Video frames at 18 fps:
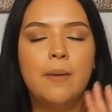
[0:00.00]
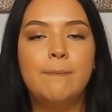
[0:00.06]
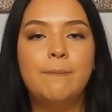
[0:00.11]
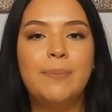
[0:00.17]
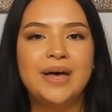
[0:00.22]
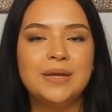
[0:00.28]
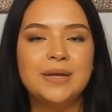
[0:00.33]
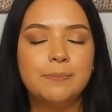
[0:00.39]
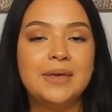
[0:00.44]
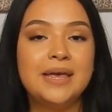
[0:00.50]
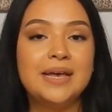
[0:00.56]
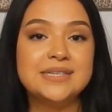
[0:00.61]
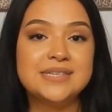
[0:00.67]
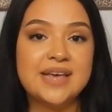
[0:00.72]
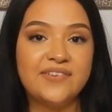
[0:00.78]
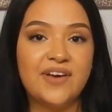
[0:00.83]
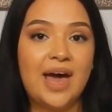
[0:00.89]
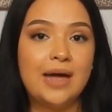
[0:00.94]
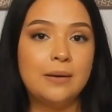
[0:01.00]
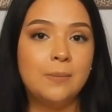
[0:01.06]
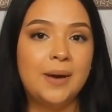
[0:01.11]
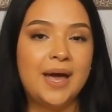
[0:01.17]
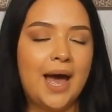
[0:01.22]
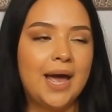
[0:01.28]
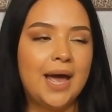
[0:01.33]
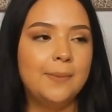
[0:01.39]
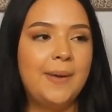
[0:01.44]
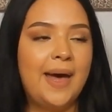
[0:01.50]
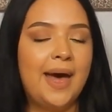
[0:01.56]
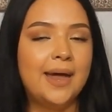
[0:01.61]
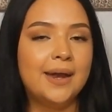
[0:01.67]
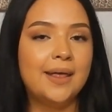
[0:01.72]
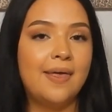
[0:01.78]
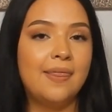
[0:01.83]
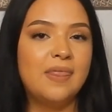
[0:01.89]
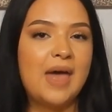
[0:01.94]
But because I've had my
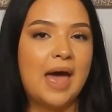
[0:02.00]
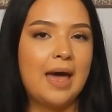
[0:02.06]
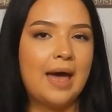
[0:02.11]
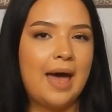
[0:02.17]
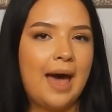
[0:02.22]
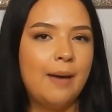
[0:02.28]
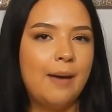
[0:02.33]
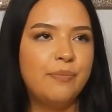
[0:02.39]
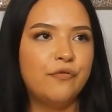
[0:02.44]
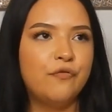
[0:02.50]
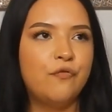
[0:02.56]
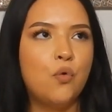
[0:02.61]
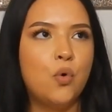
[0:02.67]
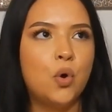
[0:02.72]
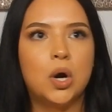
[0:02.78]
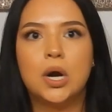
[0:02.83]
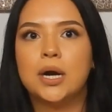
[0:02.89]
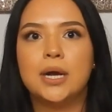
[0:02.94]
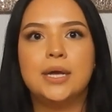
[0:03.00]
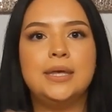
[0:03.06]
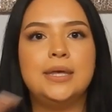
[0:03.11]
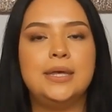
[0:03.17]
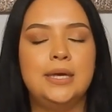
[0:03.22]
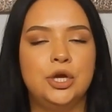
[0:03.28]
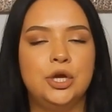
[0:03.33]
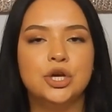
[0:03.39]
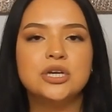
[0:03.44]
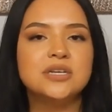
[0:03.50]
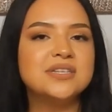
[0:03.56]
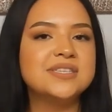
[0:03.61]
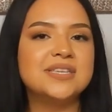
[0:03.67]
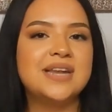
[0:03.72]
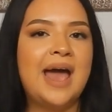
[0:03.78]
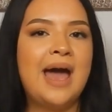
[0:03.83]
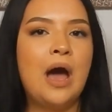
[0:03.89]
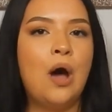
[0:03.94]
iPad and that app for years
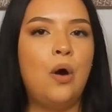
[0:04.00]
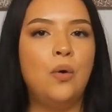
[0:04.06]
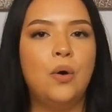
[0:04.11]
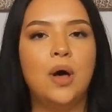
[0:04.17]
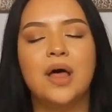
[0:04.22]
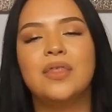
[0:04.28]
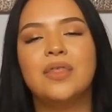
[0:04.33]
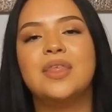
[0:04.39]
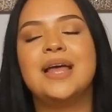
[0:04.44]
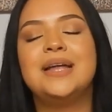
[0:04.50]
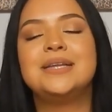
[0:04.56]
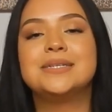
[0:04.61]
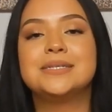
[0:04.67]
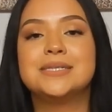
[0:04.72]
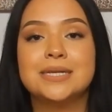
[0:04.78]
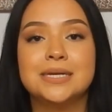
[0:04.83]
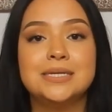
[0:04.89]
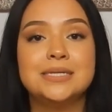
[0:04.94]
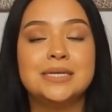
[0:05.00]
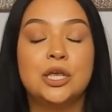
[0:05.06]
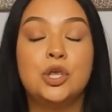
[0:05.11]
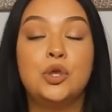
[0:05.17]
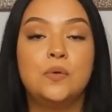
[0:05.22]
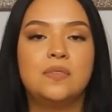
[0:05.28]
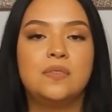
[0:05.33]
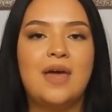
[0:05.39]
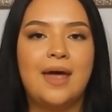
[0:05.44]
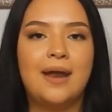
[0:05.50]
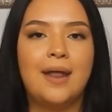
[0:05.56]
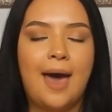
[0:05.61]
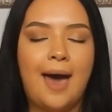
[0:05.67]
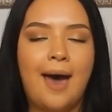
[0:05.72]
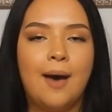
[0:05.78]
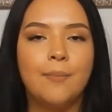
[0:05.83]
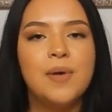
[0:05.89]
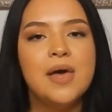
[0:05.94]
now, they discontinued that
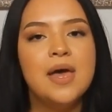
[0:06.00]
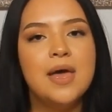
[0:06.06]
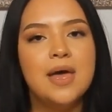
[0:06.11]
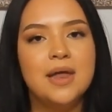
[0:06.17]
app.